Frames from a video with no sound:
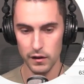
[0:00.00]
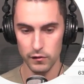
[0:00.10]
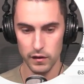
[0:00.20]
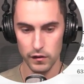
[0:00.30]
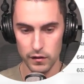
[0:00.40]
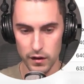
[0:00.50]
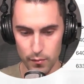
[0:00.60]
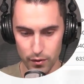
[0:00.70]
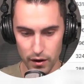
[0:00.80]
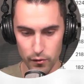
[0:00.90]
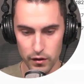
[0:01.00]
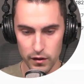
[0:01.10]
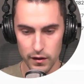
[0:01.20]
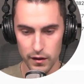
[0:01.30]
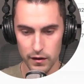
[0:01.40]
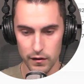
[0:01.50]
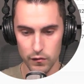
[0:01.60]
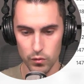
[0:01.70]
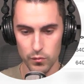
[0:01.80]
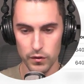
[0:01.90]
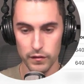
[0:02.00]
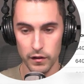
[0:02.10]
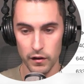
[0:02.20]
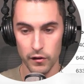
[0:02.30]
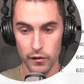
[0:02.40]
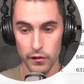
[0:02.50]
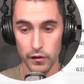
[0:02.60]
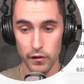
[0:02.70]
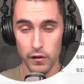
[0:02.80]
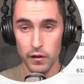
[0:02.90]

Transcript: it'll take you to NameBrow, and it's what we saw earlier.